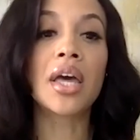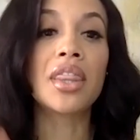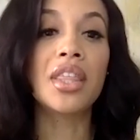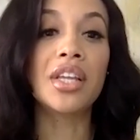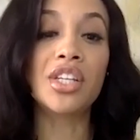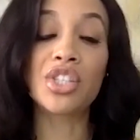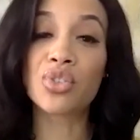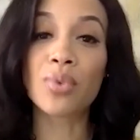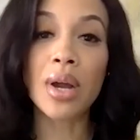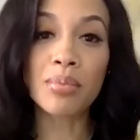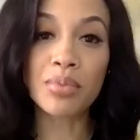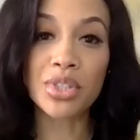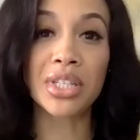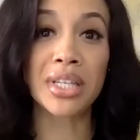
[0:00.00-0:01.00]
the
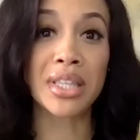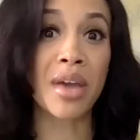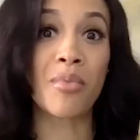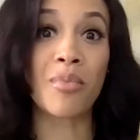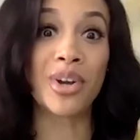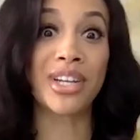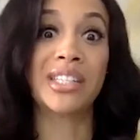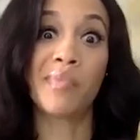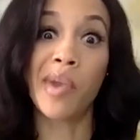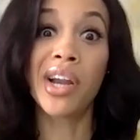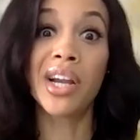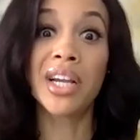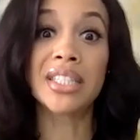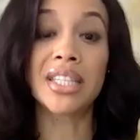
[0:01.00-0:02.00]
disruption that we're
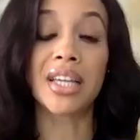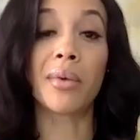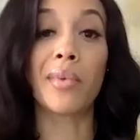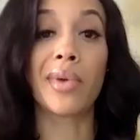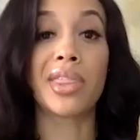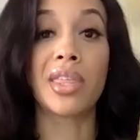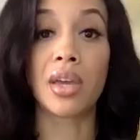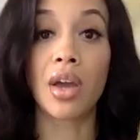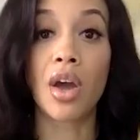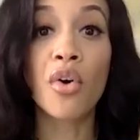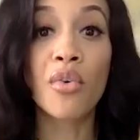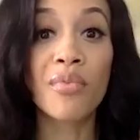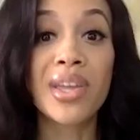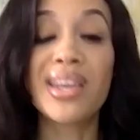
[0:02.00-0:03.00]
experiencing with the
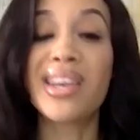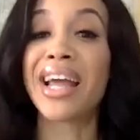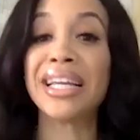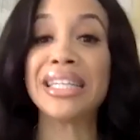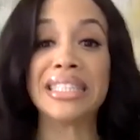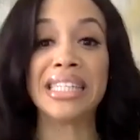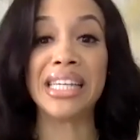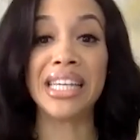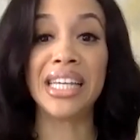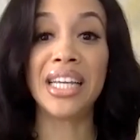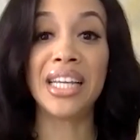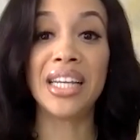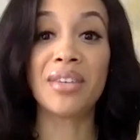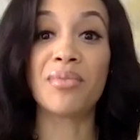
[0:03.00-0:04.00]

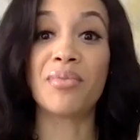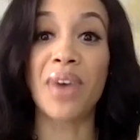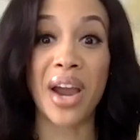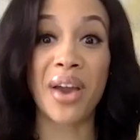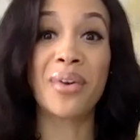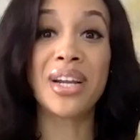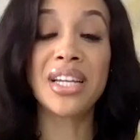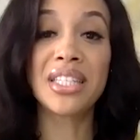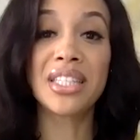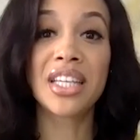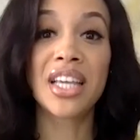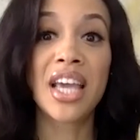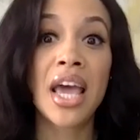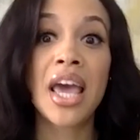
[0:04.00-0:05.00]
COVID-19
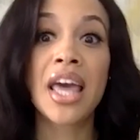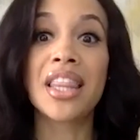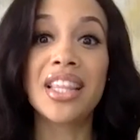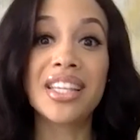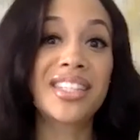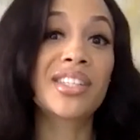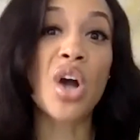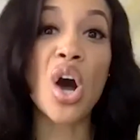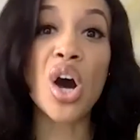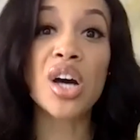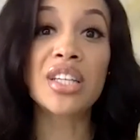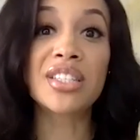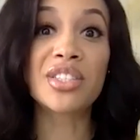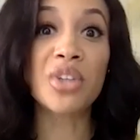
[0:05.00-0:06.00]
virus. This has
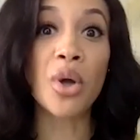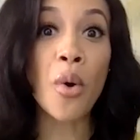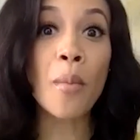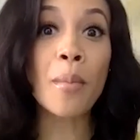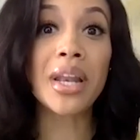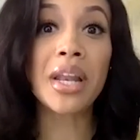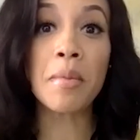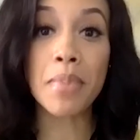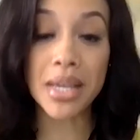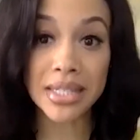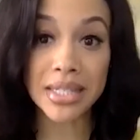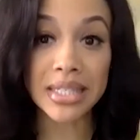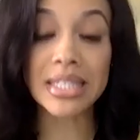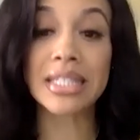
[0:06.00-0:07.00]
caused so many
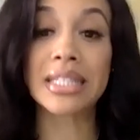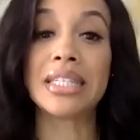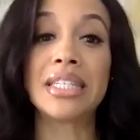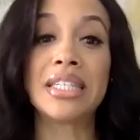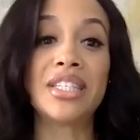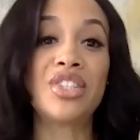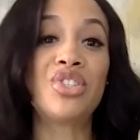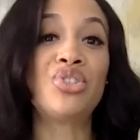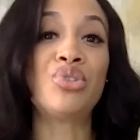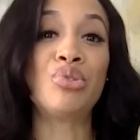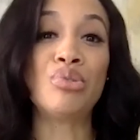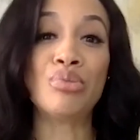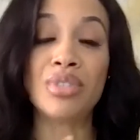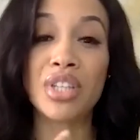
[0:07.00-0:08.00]
businesses
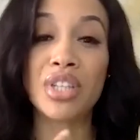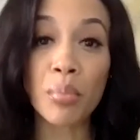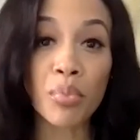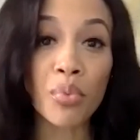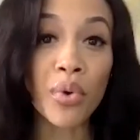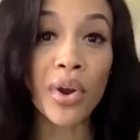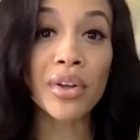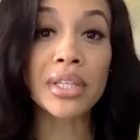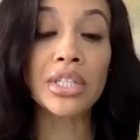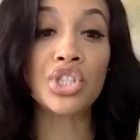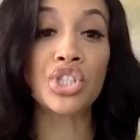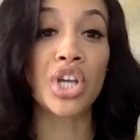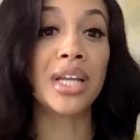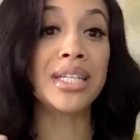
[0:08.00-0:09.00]
to temporarily
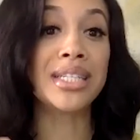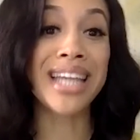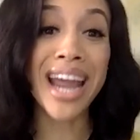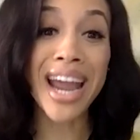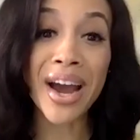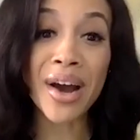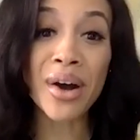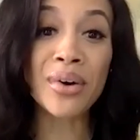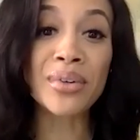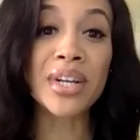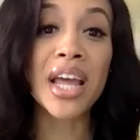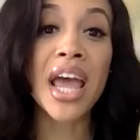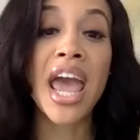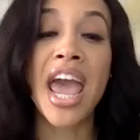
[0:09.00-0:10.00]
shut down
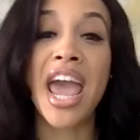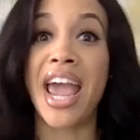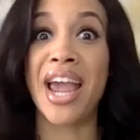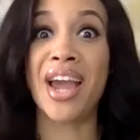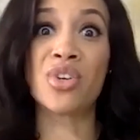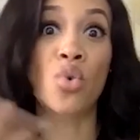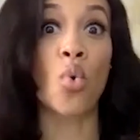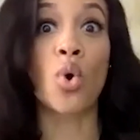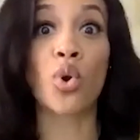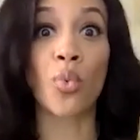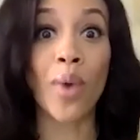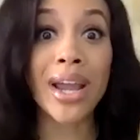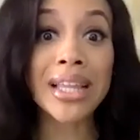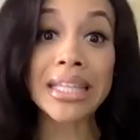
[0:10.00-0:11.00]
and or
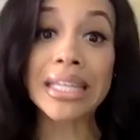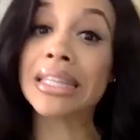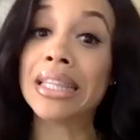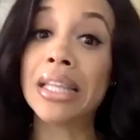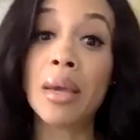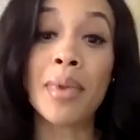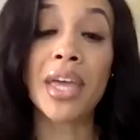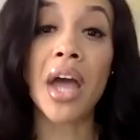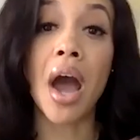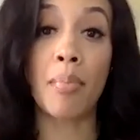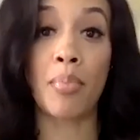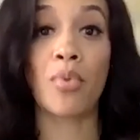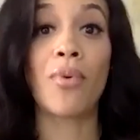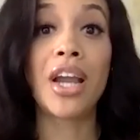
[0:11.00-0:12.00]
greatly limit
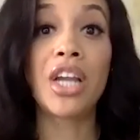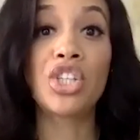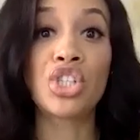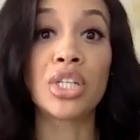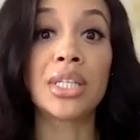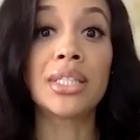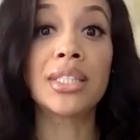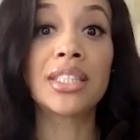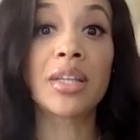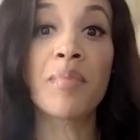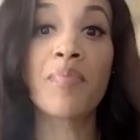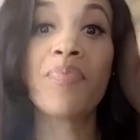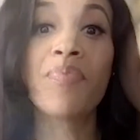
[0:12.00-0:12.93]
operations.